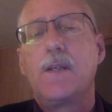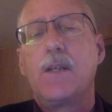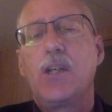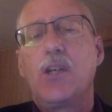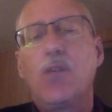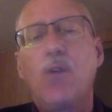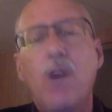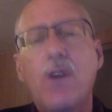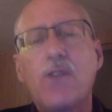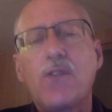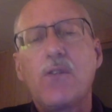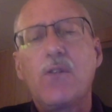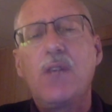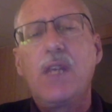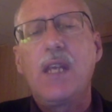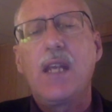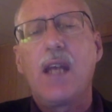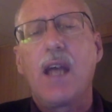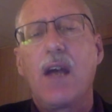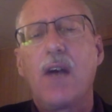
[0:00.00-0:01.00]
You also
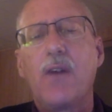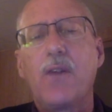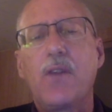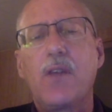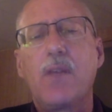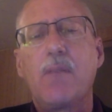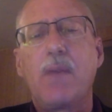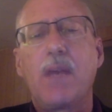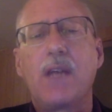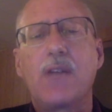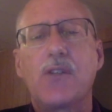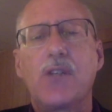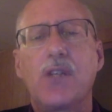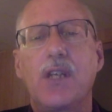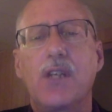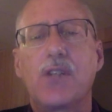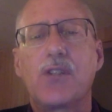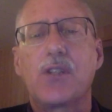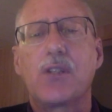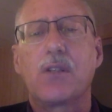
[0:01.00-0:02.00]
need a healthy
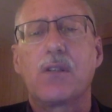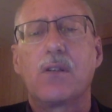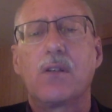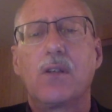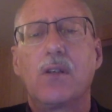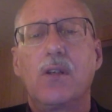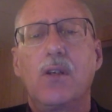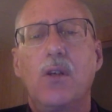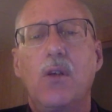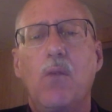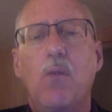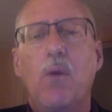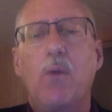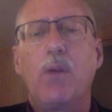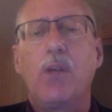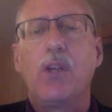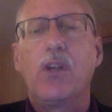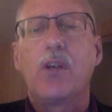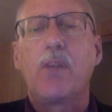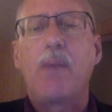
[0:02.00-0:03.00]
imagination. When
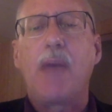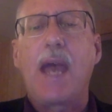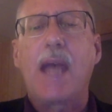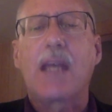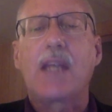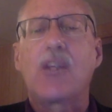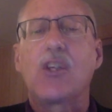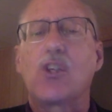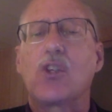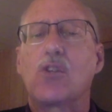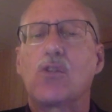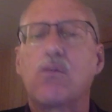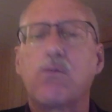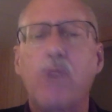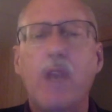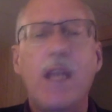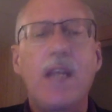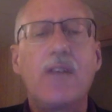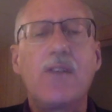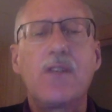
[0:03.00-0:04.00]
we look back at the
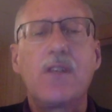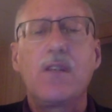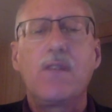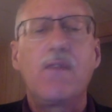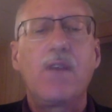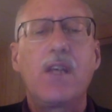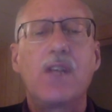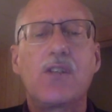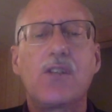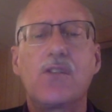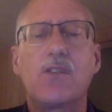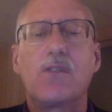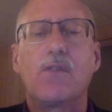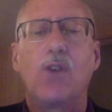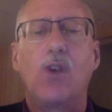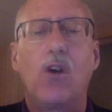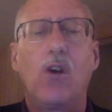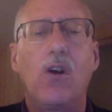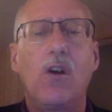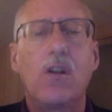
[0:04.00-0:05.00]
greatest innovations of
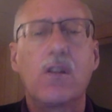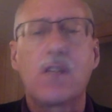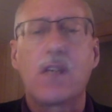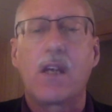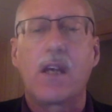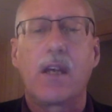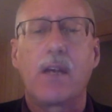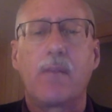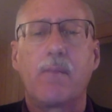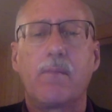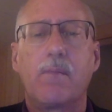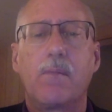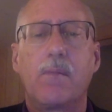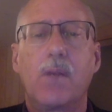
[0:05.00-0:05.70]
all time,